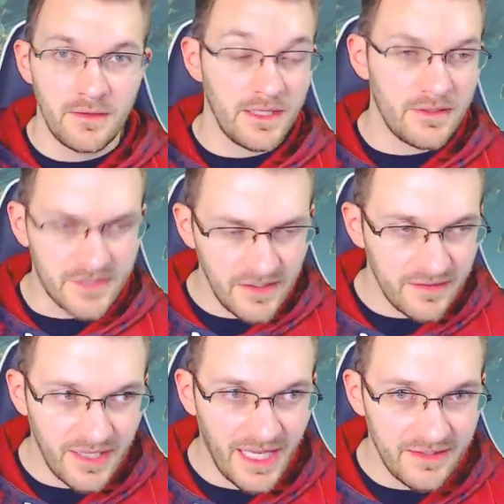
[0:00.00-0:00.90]
The
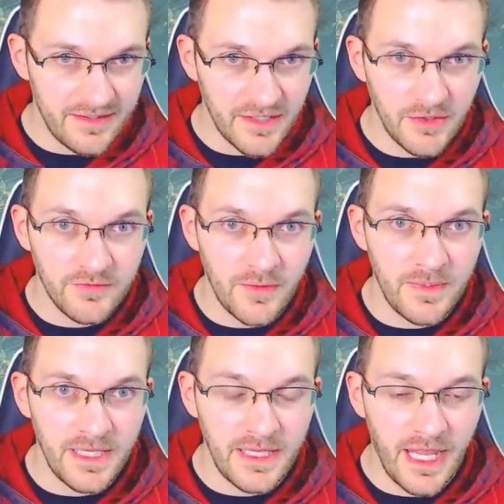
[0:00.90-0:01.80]
dust has settled
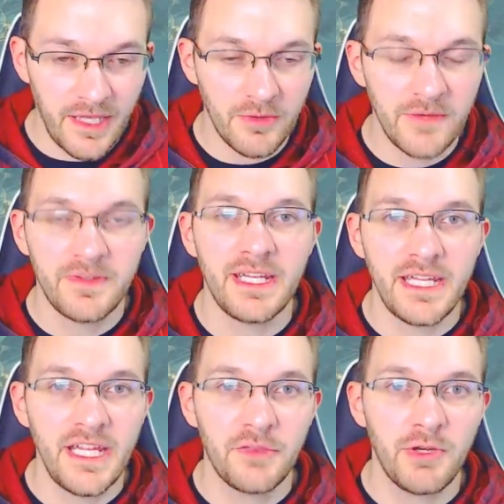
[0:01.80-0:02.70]
from the Halo
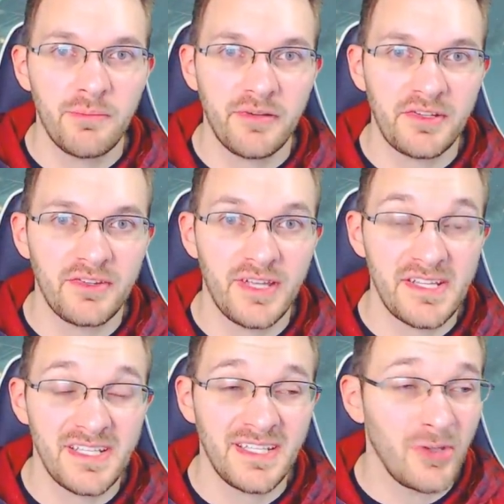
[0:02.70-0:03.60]
Infinite E3
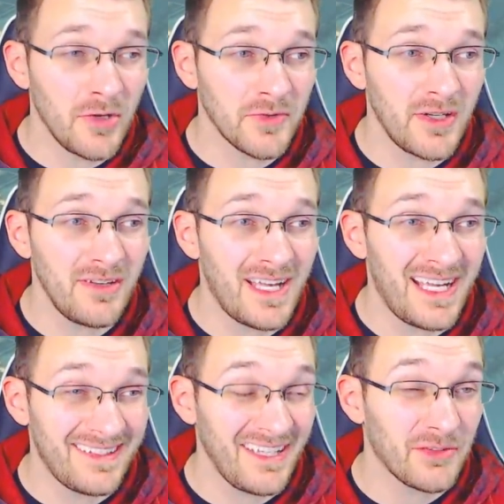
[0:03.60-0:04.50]
presentation, and overall,
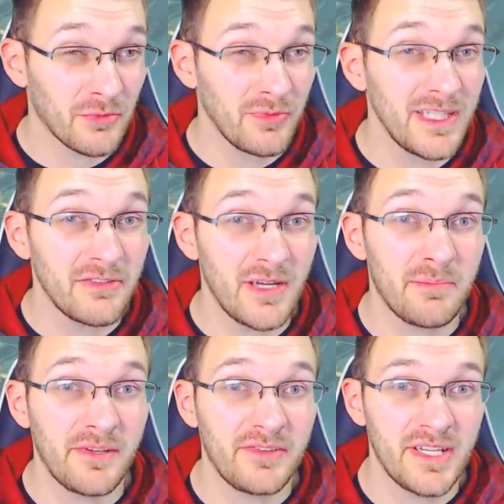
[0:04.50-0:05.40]
I'd say it was a really
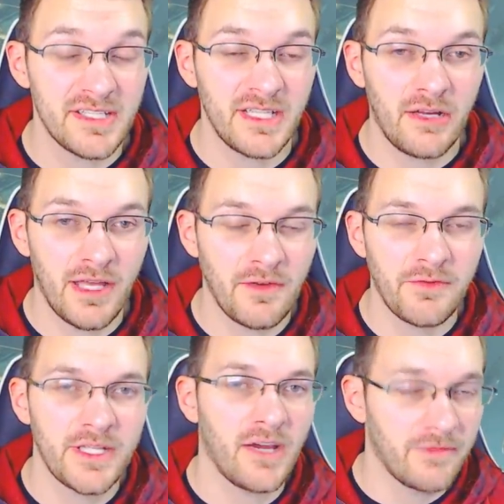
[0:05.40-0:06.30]
great presentation. I'll have a
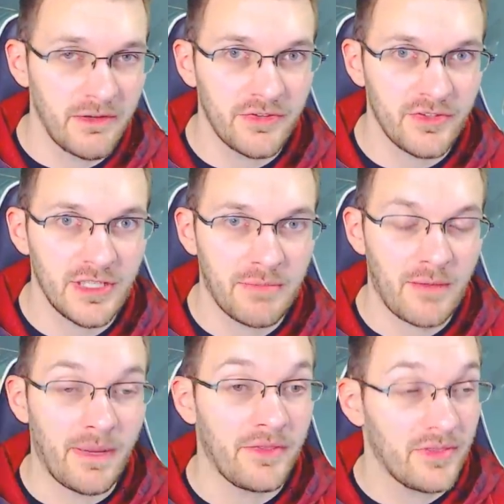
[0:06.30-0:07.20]
video out very soon
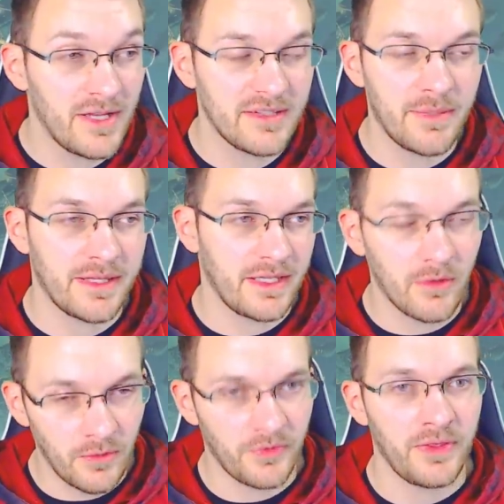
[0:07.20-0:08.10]
about my thoughts about the
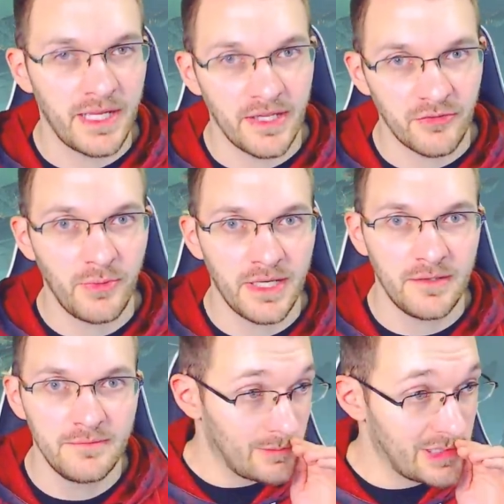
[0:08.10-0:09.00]
whole thing as
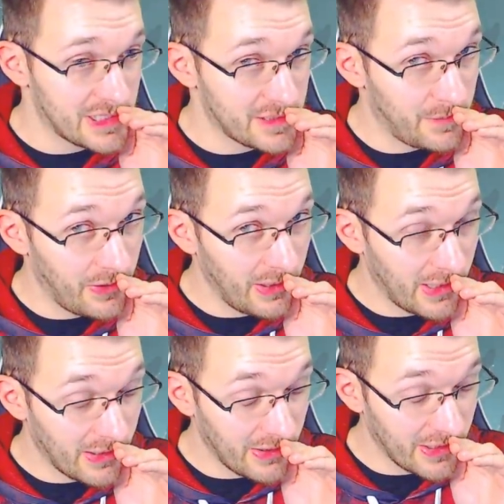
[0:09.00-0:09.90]
well. But
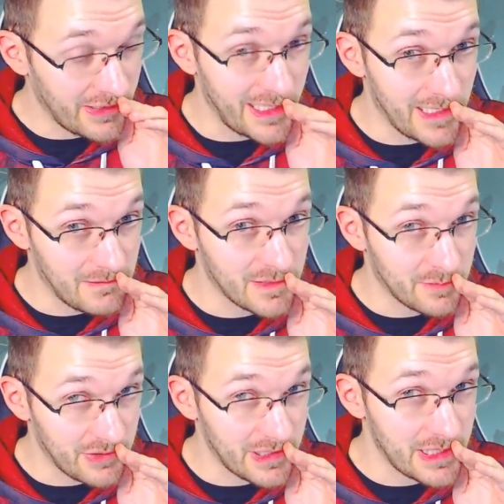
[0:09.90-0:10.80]
spoiler alert, it was
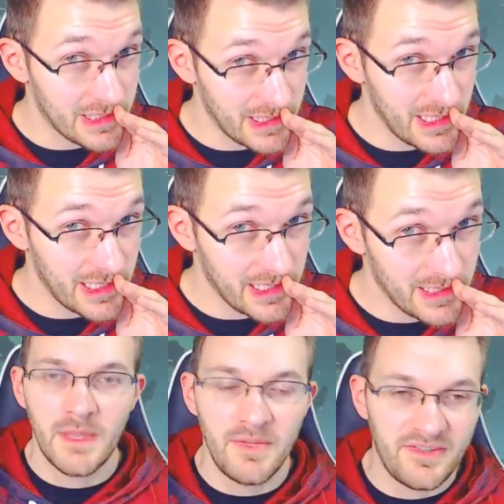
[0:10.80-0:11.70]
pretty
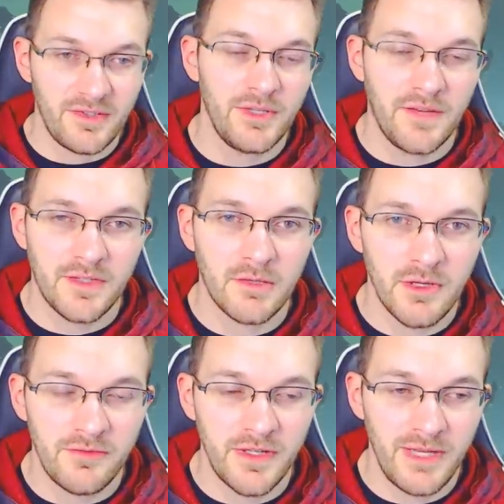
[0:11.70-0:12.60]
sick. But soon after the
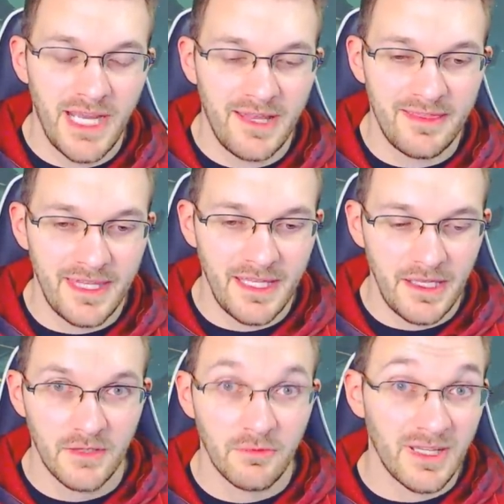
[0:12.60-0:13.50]
reveal, we had
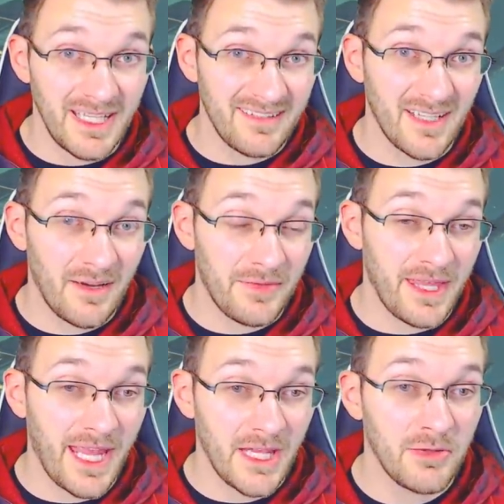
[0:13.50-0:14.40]
the release of
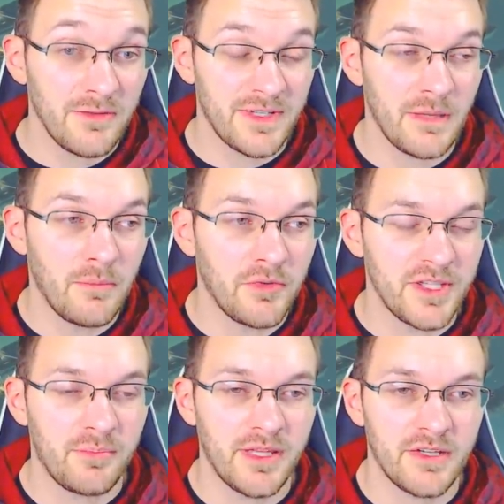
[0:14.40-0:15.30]
the Halo Infinite
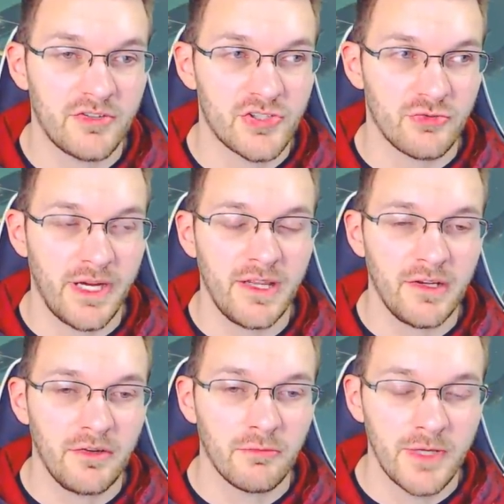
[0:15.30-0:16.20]
multiplayer
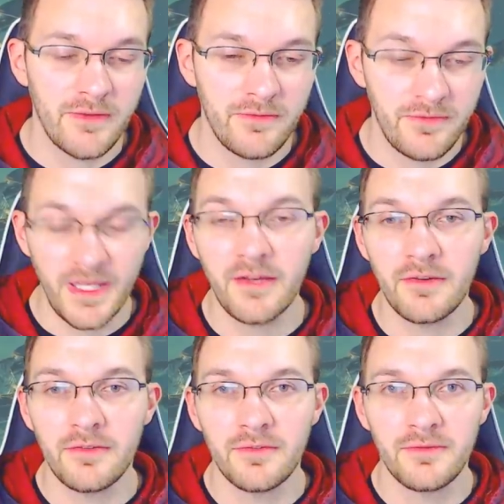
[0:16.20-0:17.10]
trailer
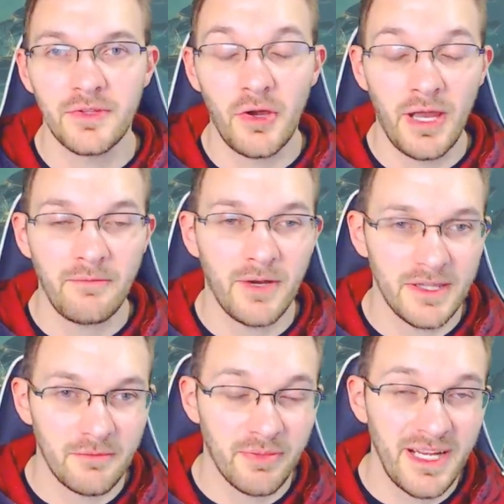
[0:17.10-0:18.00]
reveal. So I
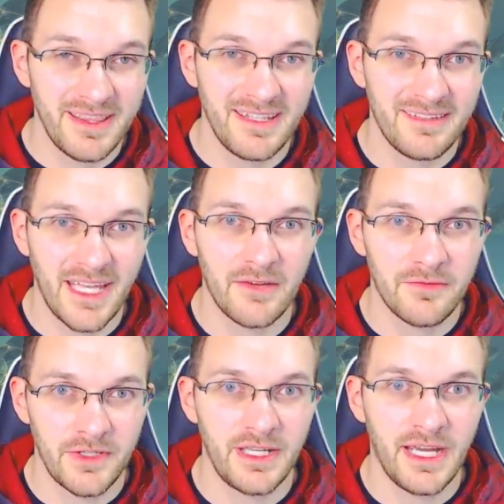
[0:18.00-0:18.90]
wanted to break this down
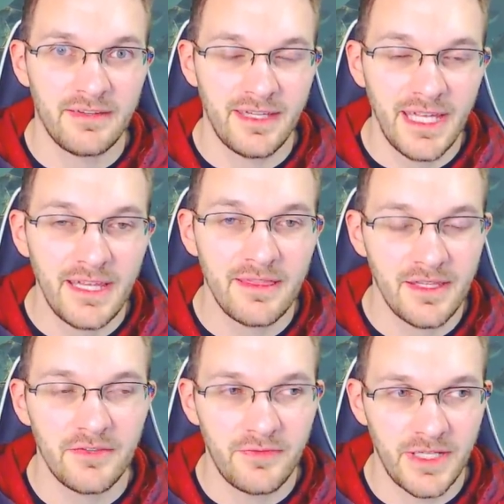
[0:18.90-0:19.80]
for you guys in
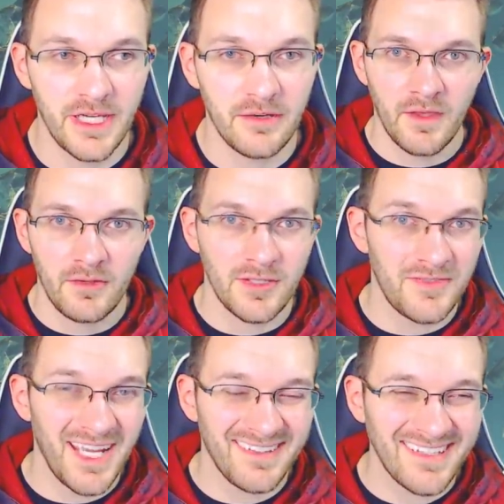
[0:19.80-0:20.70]
this video. So
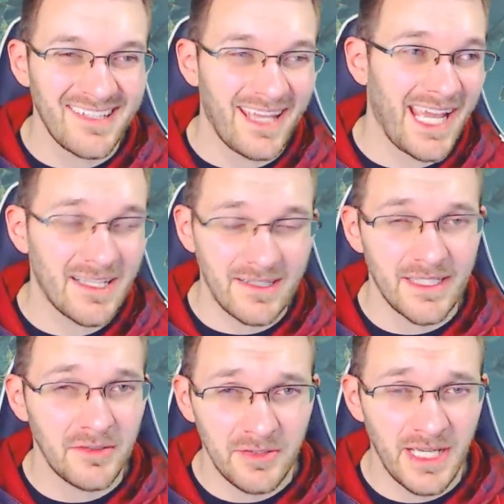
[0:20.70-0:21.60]
if you guys like these
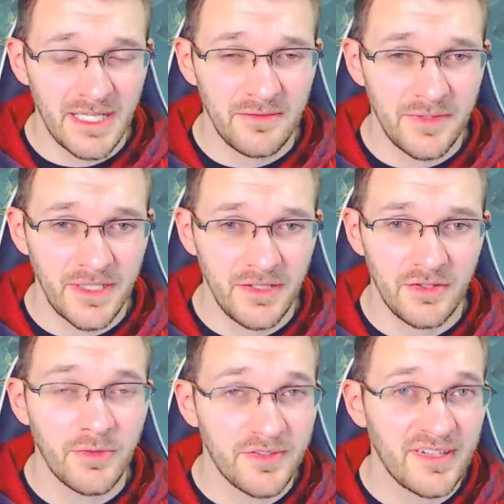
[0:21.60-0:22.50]
analytical kind of videos
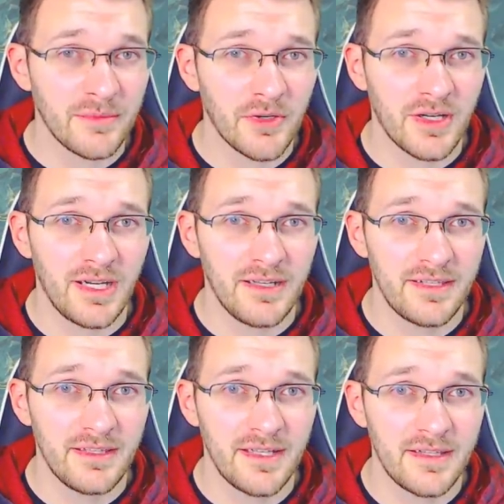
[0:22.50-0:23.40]
and want to see some more
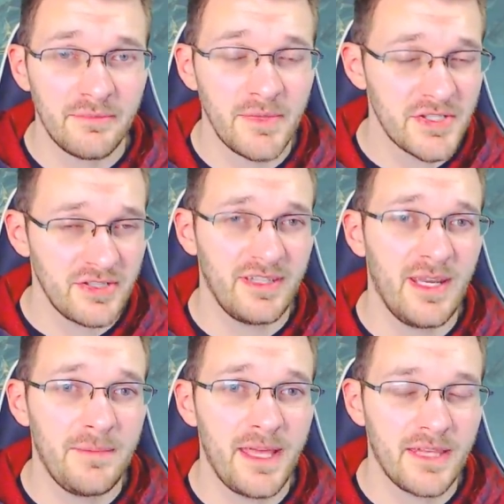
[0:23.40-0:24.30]
content like this, make sure you
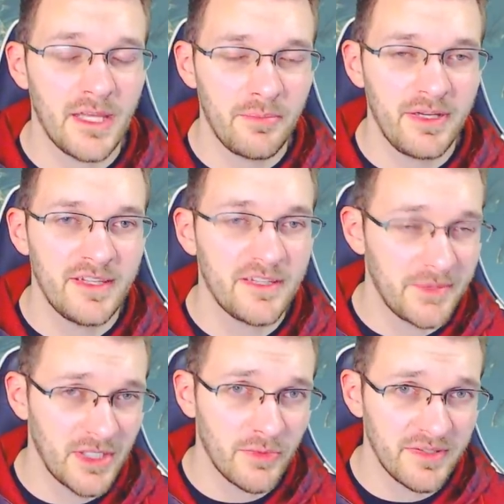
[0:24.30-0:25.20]
tap that like button. Let
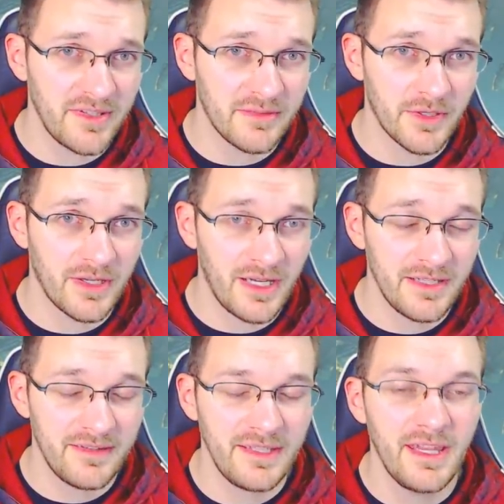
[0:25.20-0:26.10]
me know you want to see some more
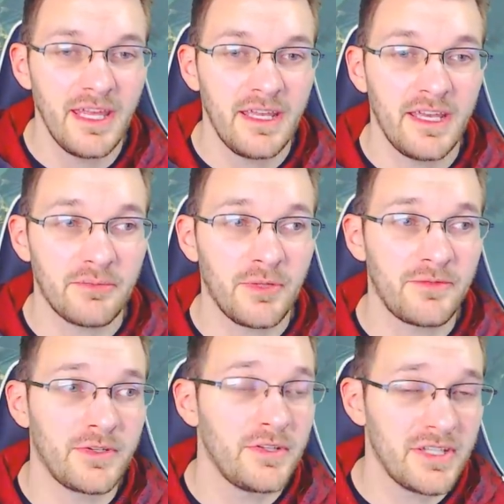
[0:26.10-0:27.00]
content as well
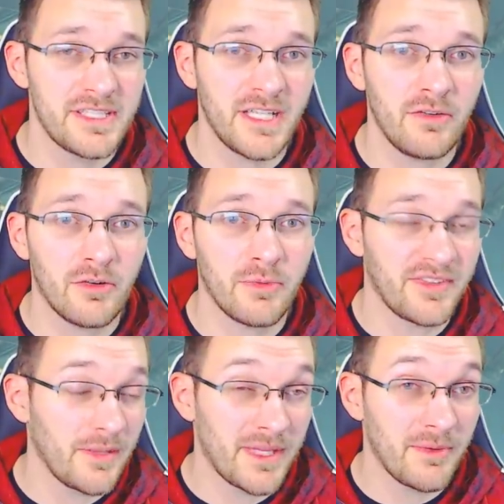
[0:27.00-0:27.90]
if you're new to the channel or want
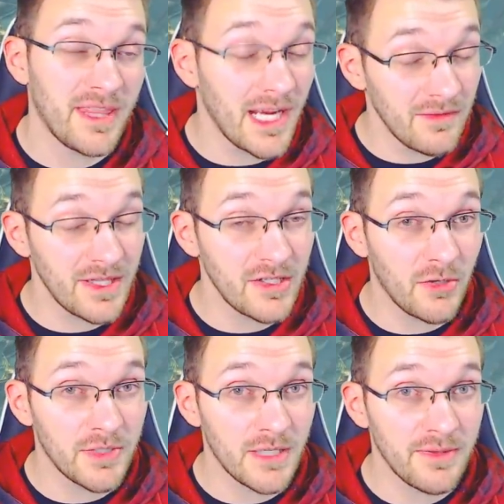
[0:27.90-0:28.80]
to stay up to date with everything
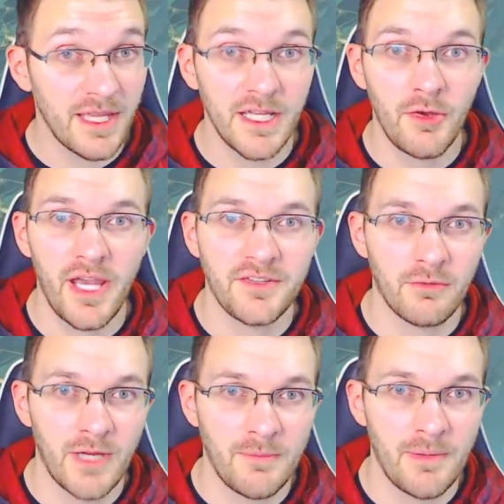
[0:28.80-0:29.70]
going on with Halo as
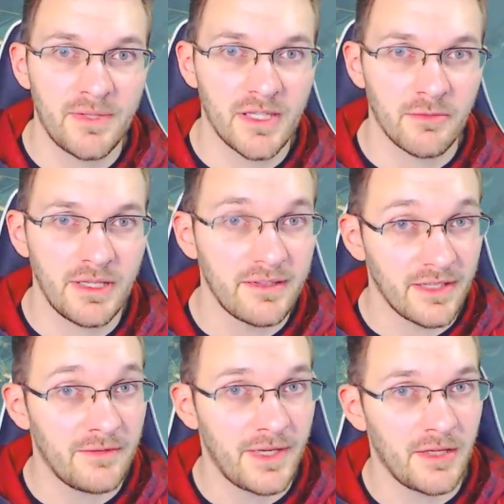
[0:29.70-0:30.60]
a ramp up to the release
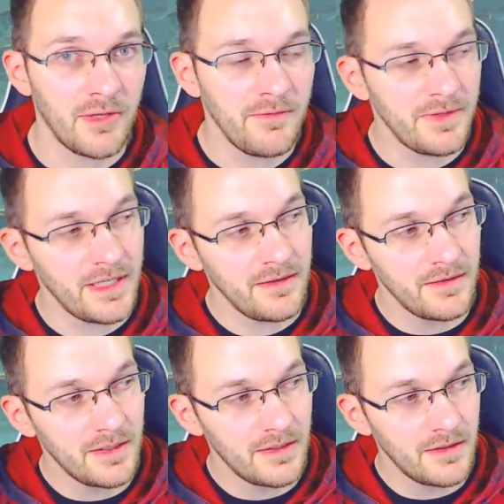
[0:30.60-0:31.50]
of Halo Infinite.
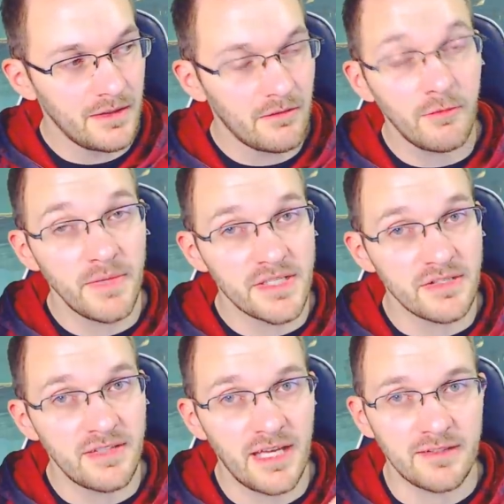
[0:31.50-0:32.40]
Make
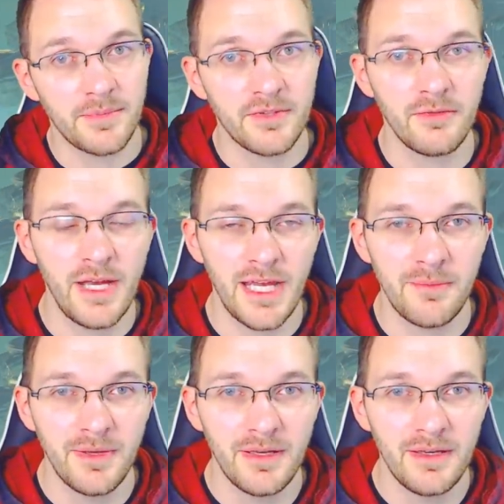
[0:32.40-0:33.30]
sure you tap
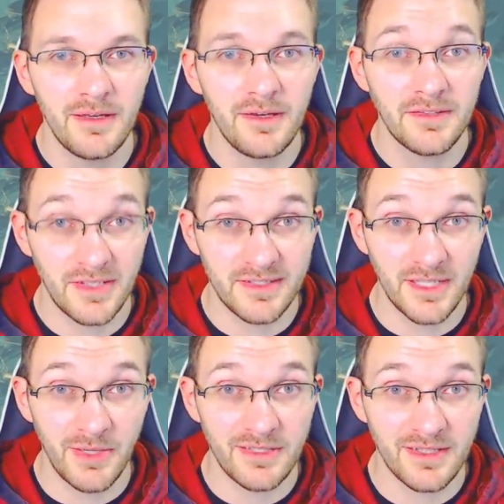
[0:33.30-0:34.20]
subscribe. Let's
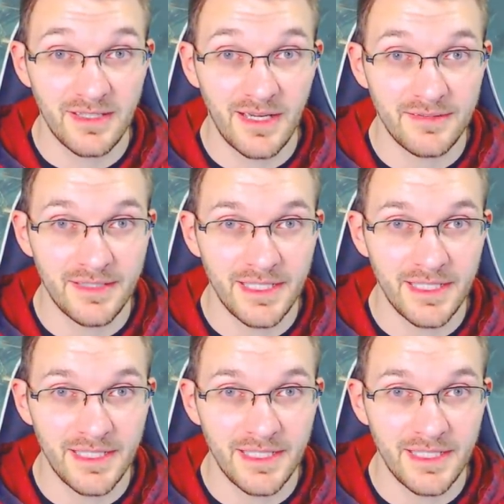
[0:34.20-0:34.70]
get right into the content